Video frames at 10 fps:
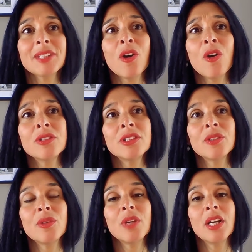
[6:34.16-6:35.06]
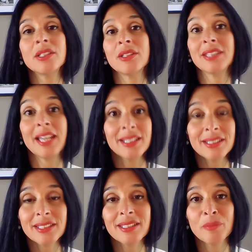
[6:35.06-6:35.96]
Also,
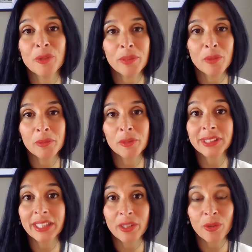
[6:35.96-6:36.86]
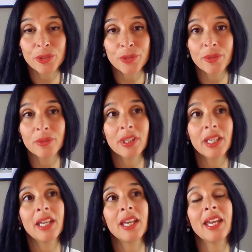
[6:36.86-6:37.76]
societies are more and more multicultural,
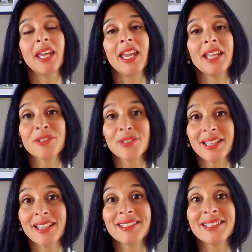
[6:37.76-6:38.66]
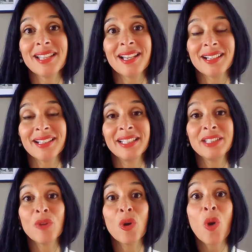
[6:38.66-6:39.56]
and
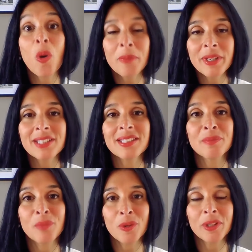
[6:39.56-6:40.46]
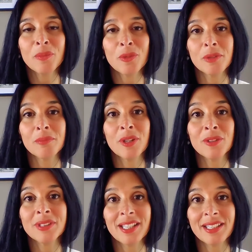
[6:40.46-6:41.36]
companies are more and more
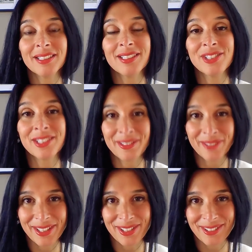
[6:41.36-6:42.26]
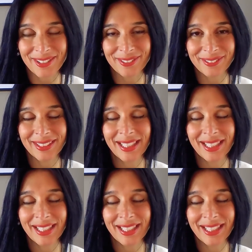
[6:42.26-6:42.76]
multi-generational.